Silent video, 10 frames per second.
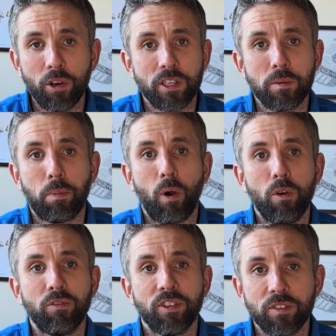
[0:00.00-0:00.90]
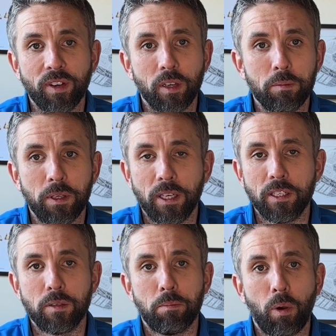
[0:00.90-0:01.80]
It's important for development, and
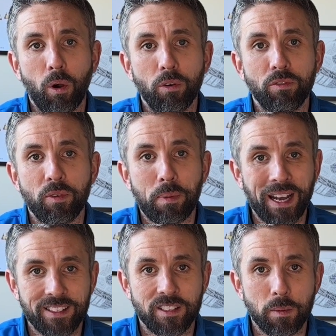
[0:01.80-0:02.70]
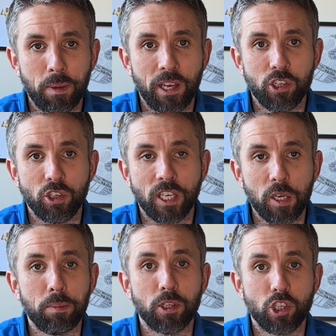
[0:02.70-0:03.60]
it's important for participation,
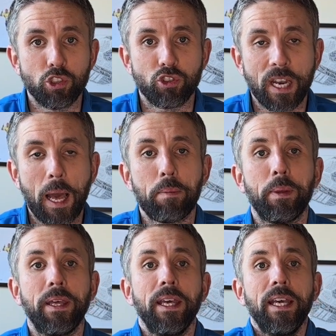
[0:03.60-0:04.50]
keeping children happy,